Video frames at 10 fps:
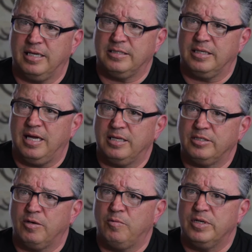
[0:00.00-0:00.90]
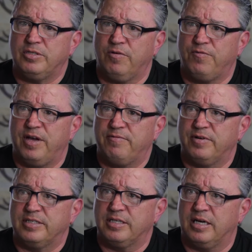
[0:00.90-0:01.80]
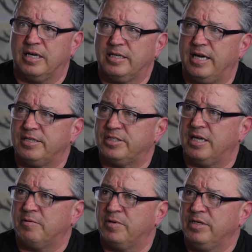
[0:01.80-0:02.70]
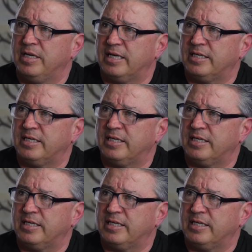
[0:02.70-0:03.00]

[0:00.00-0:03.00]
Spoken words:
That's a lot. So what's your favorite catch? Like, what do you like